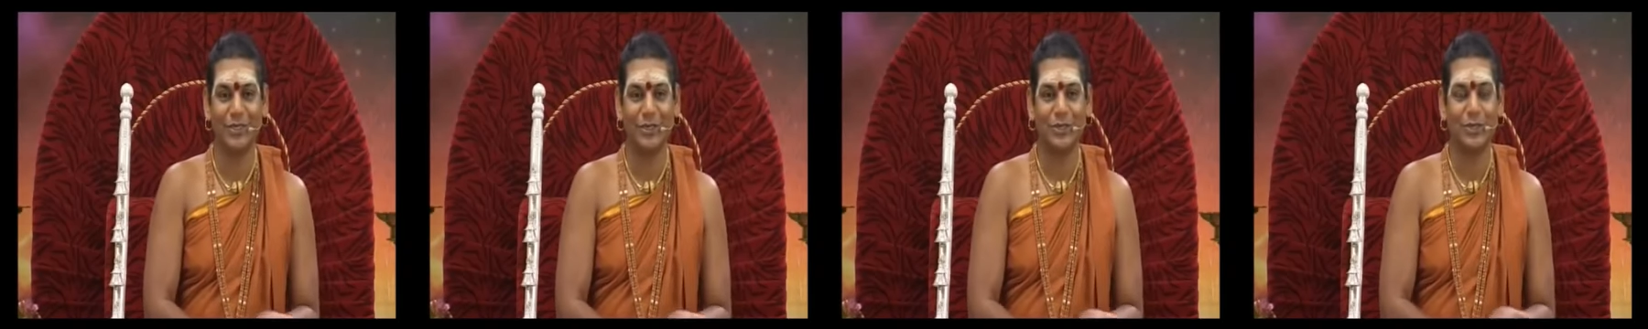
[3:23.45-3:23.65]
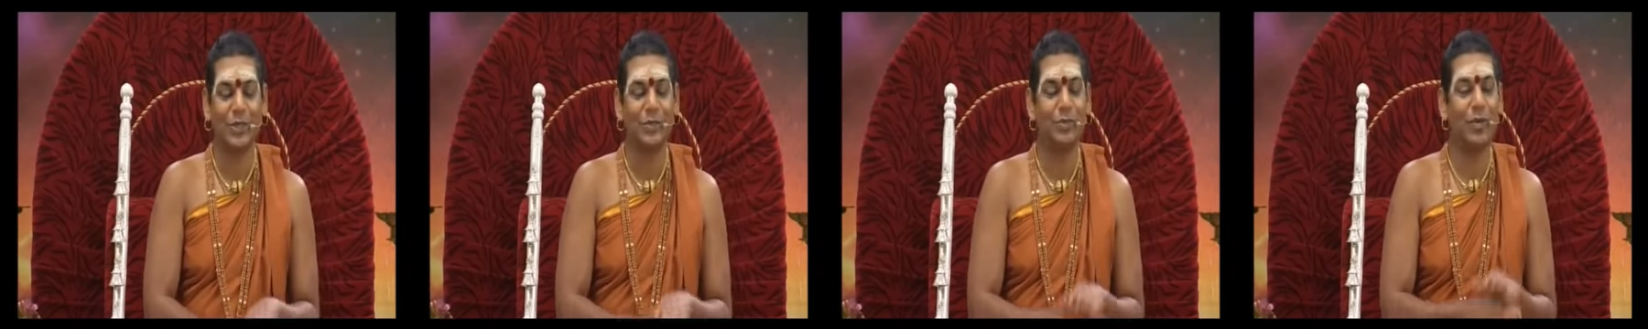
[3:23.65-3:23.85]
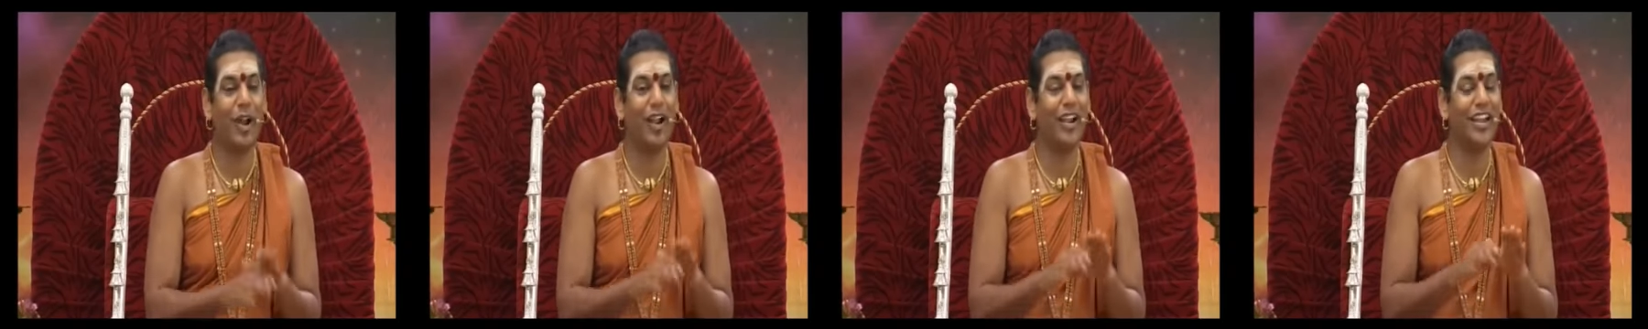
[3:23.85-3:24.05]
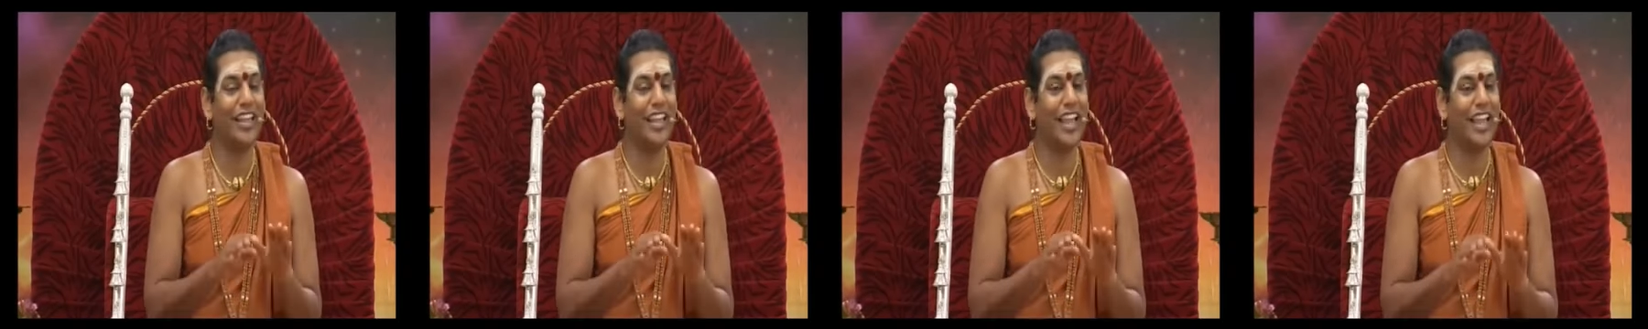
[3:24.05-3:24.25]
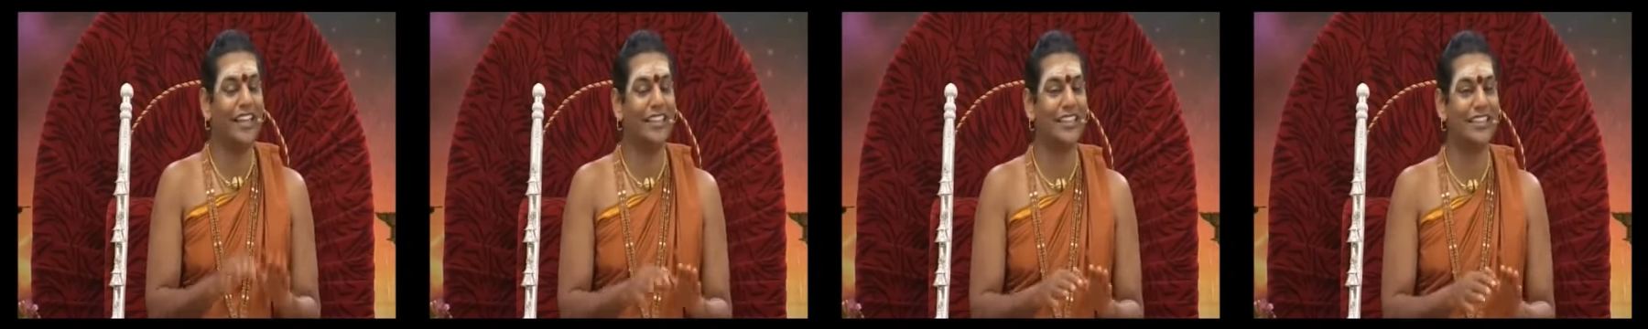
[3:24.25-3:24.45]
So
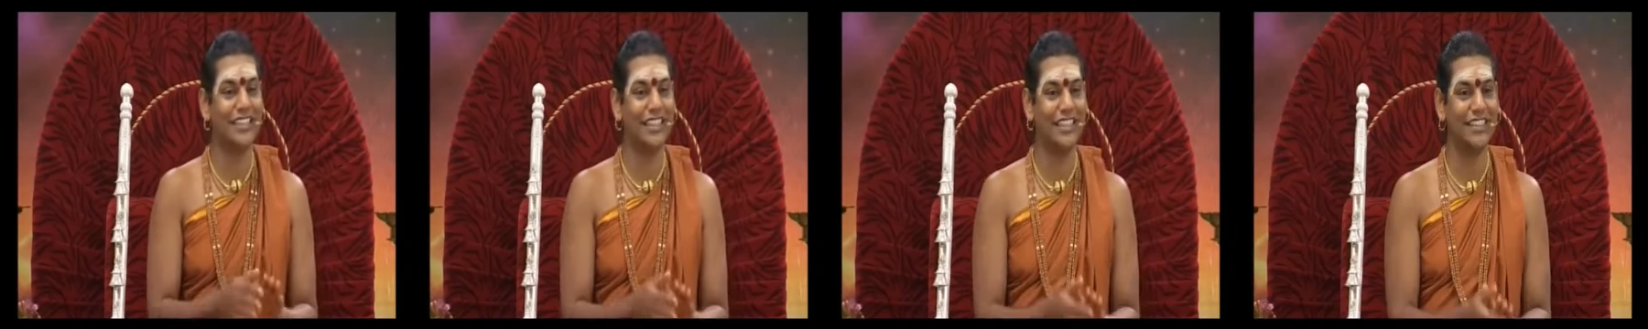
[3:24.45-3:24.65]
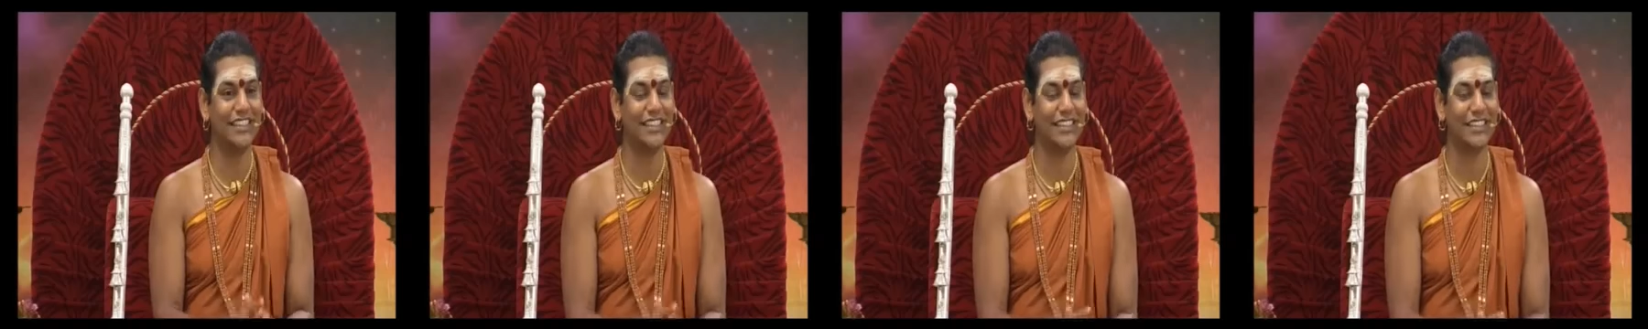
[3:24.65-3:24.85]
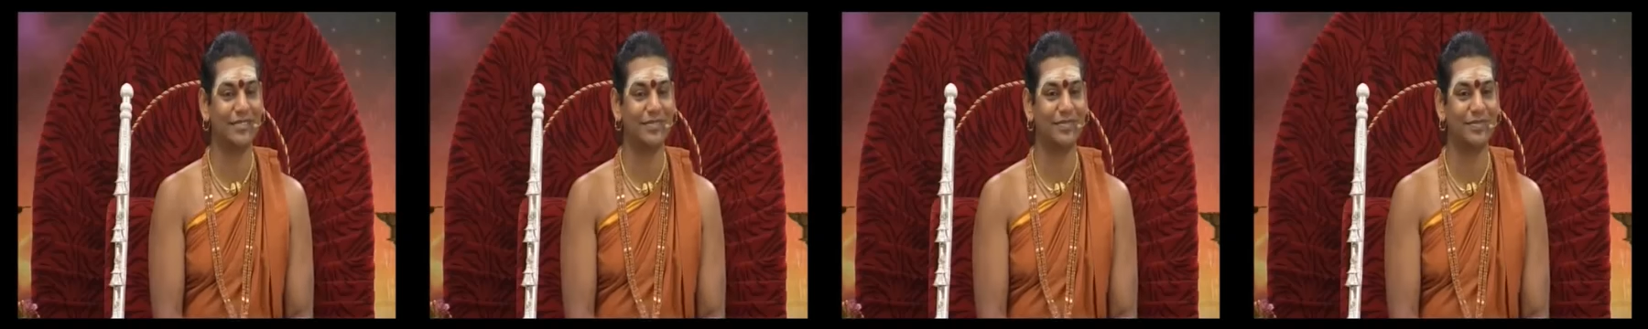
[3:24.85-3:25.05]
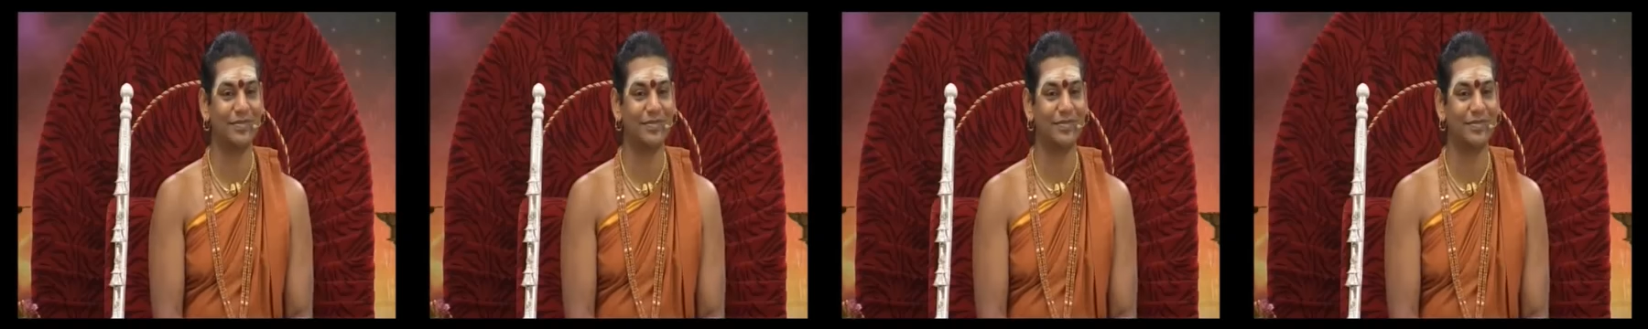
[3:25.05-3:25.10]
morning I'll sit